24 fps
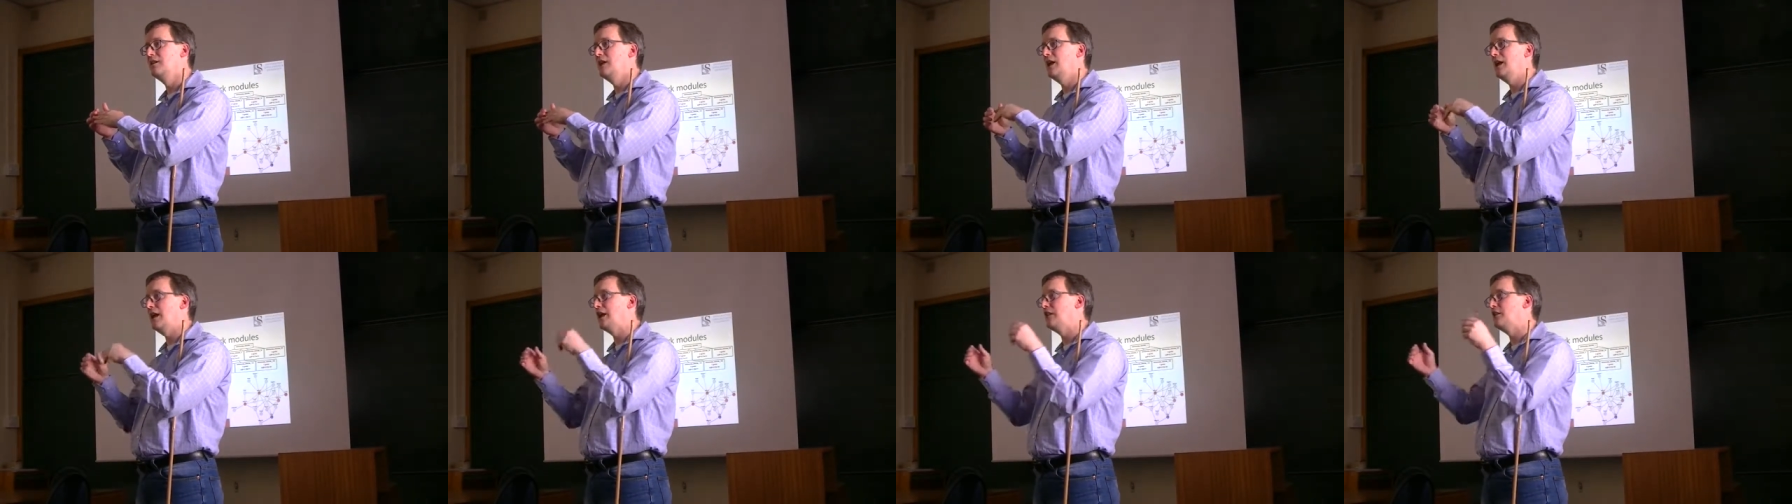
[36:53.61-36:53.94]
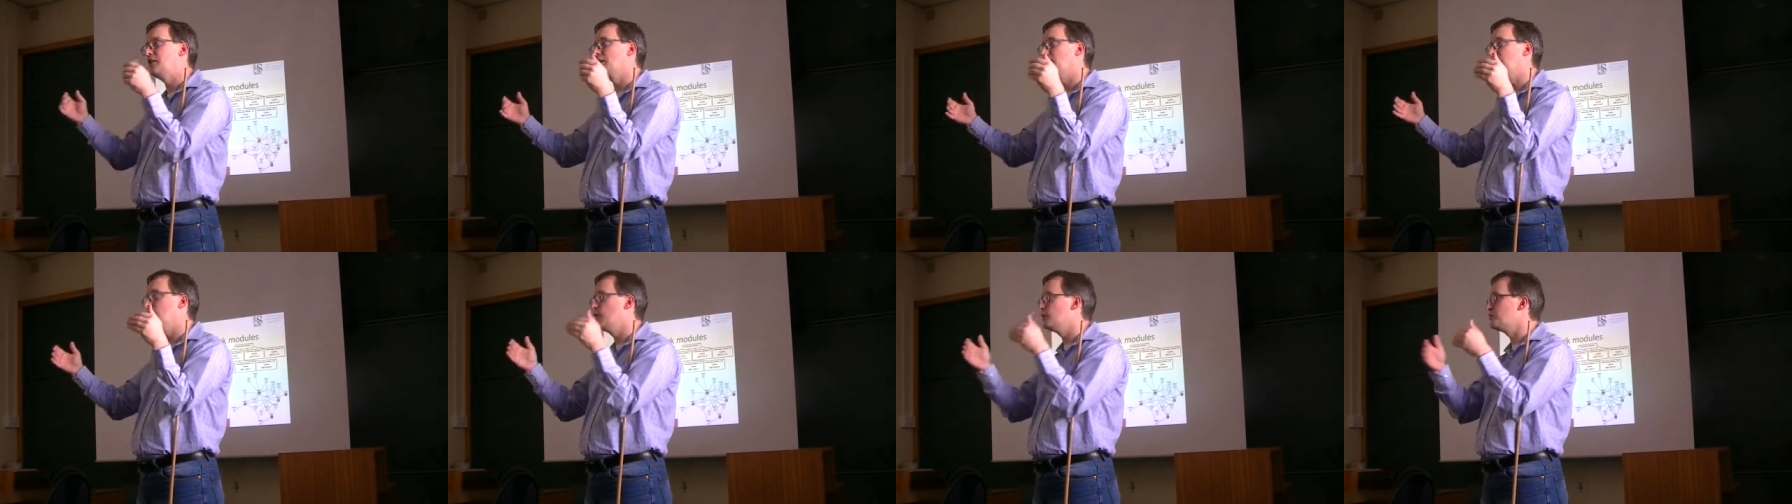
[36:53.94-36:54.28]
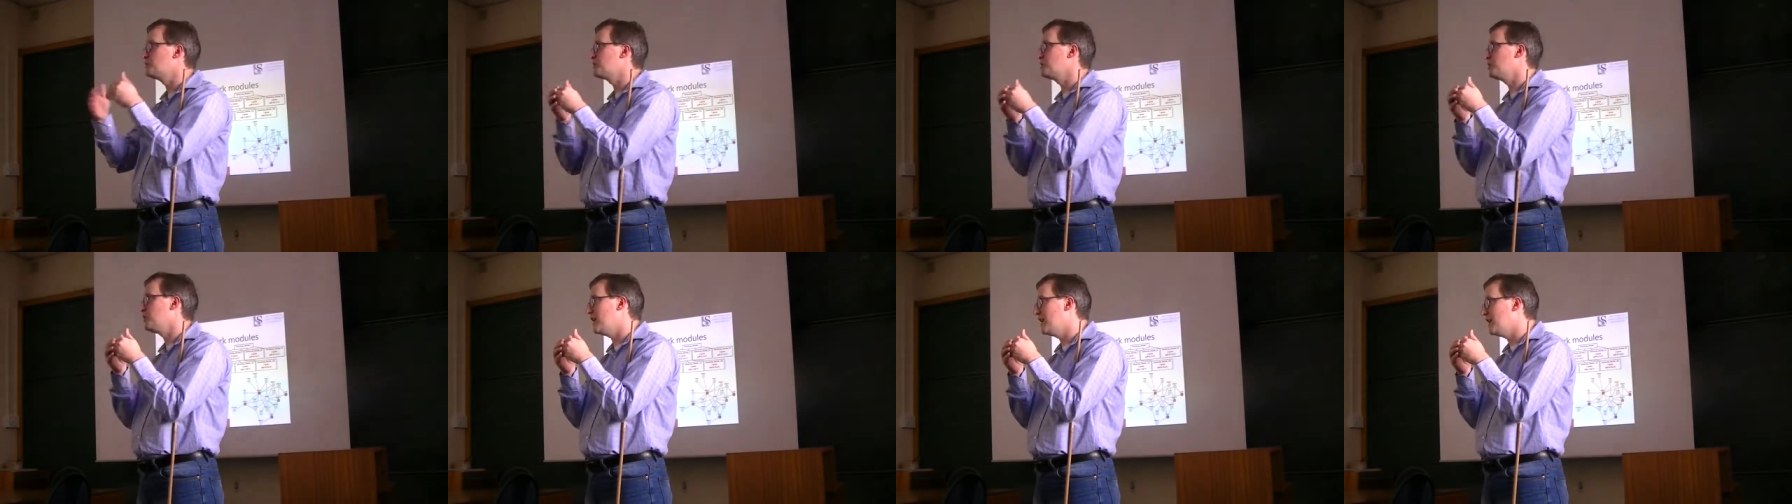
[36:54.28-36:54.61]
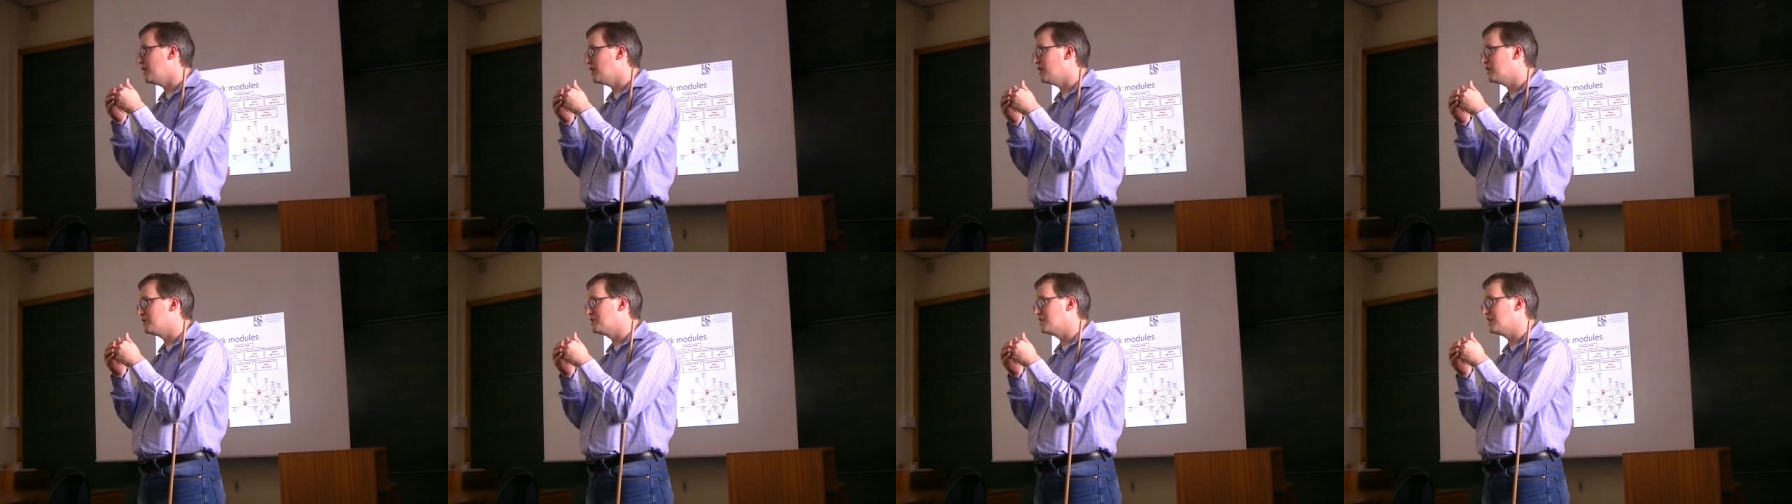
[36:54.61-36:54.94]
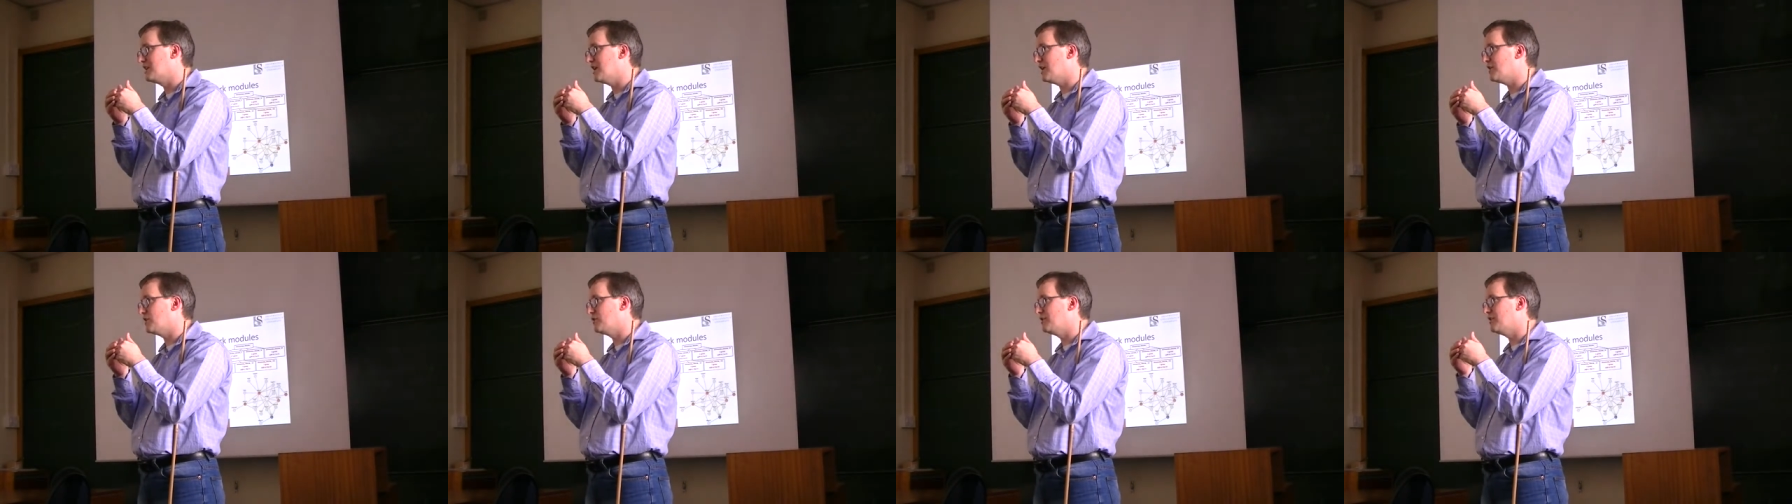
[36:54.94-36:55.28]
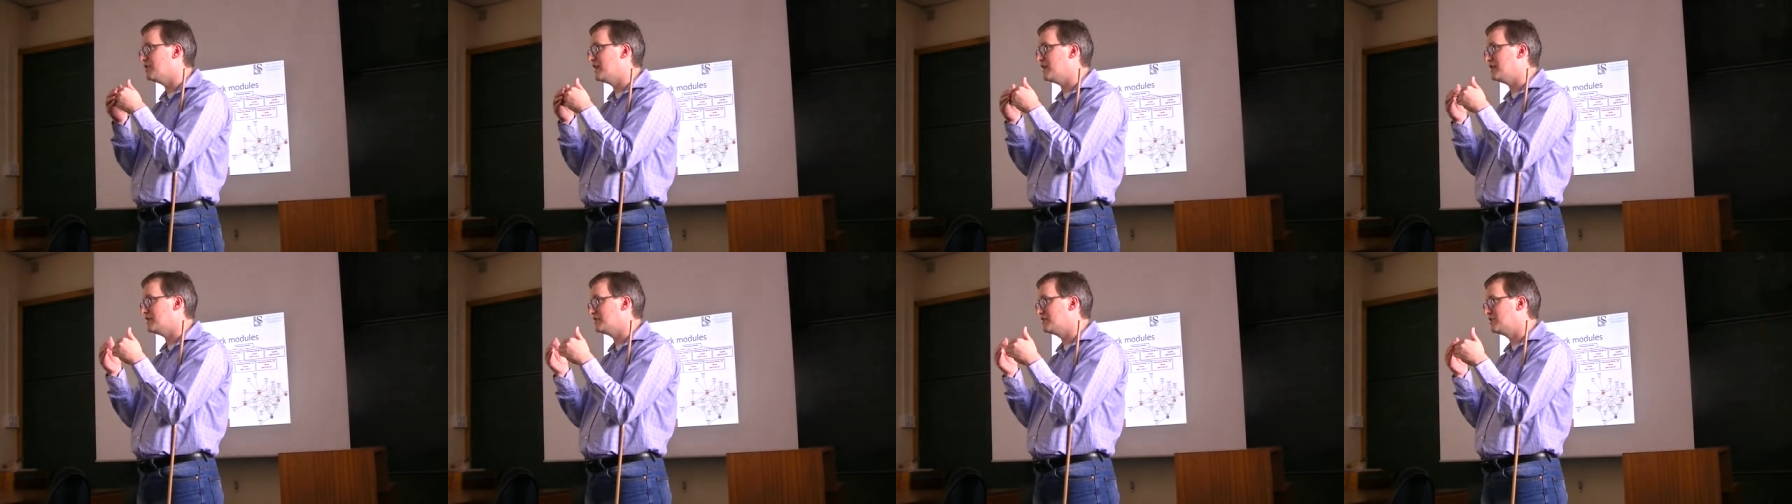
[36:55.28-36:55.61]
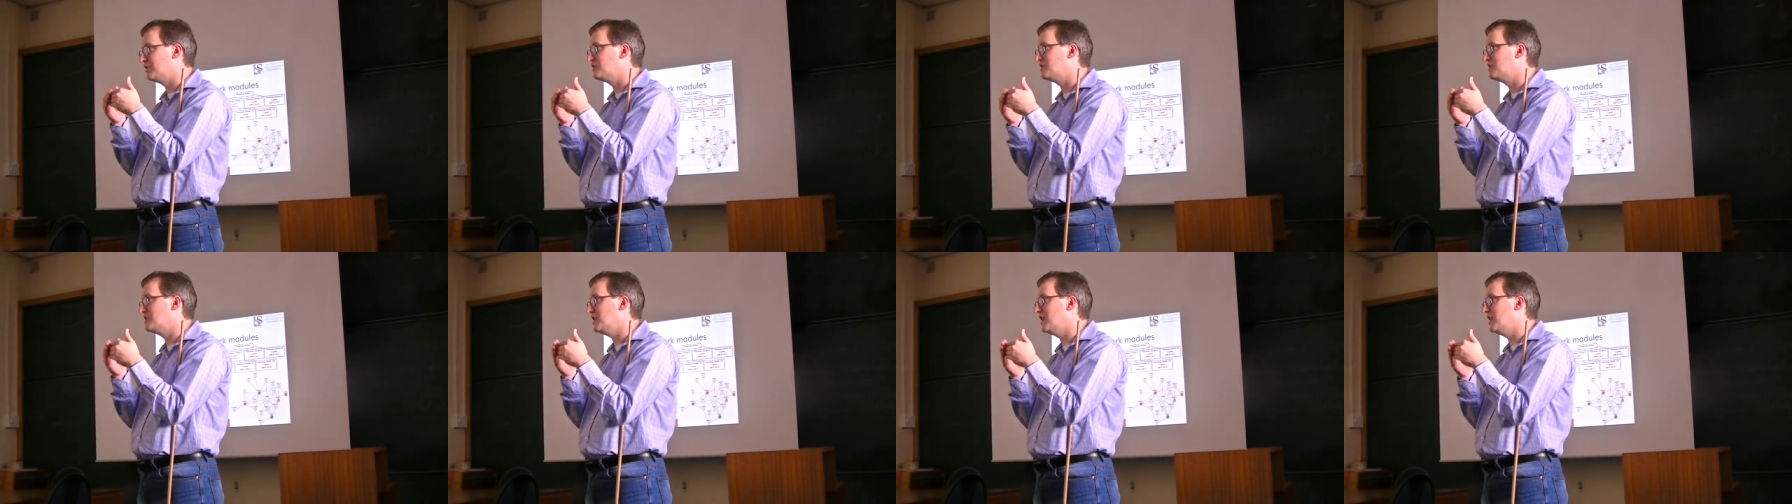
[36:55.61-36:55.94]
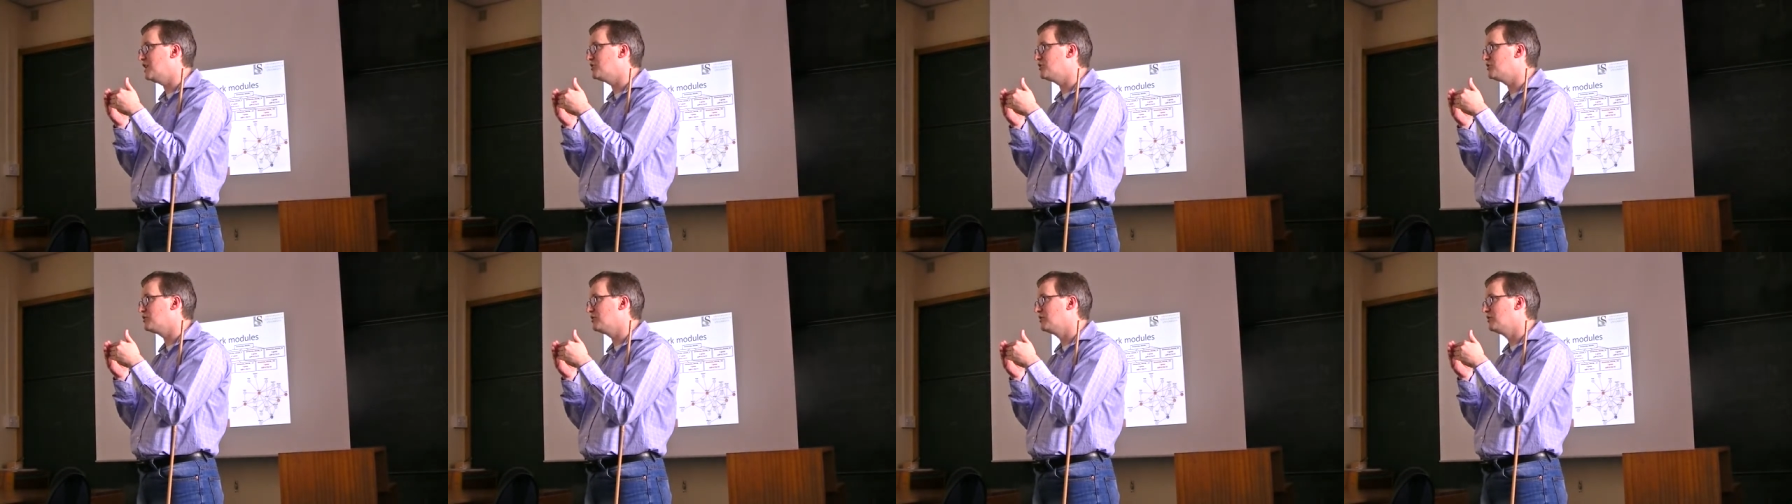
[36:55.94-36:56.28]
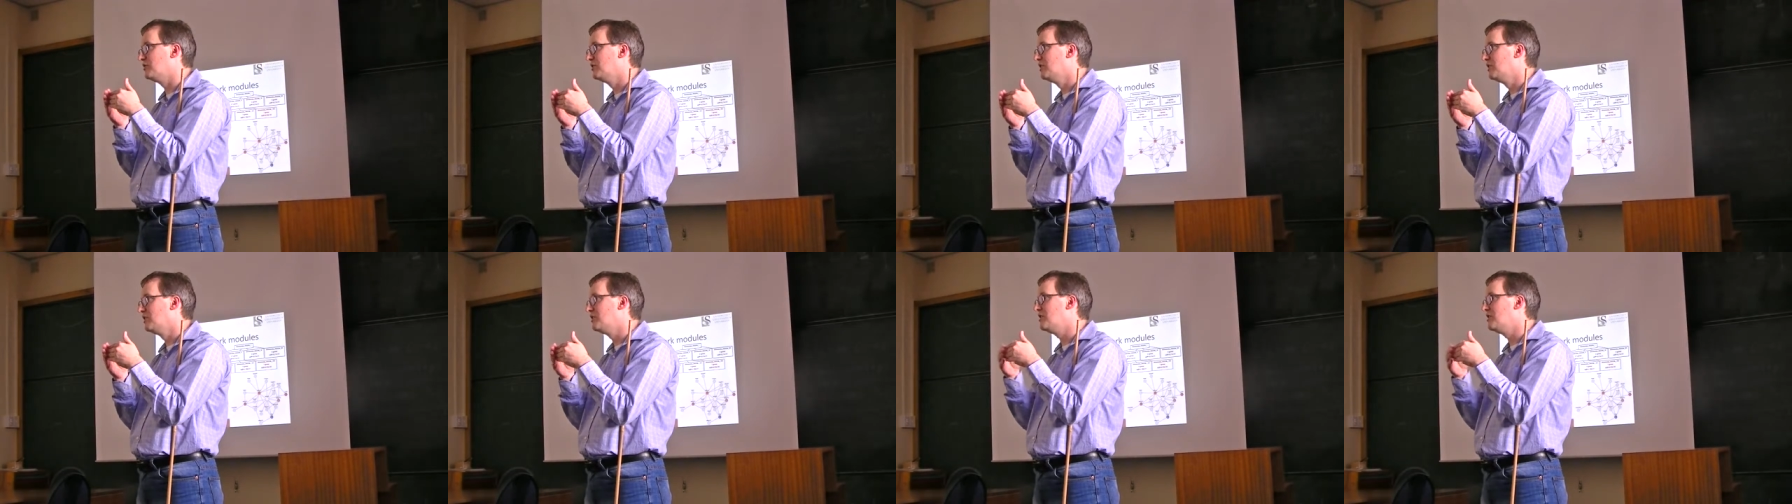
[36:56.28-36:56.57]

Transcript: And the closer they are together in that association,